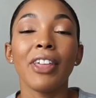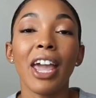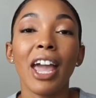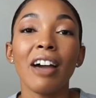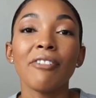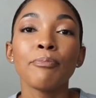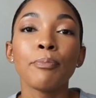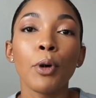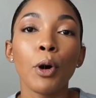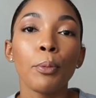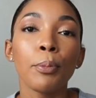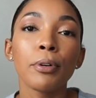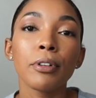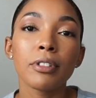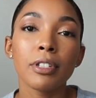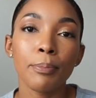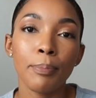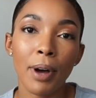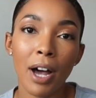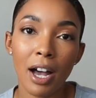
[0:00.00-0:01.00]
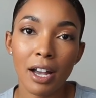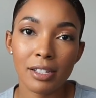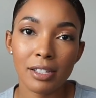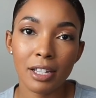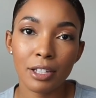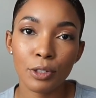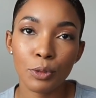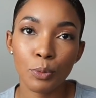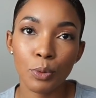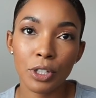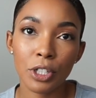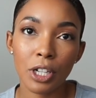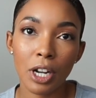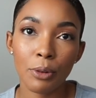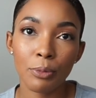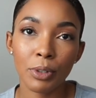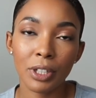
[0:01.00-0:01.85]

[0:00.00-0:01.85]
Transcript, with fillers: They have mobile deposits, which I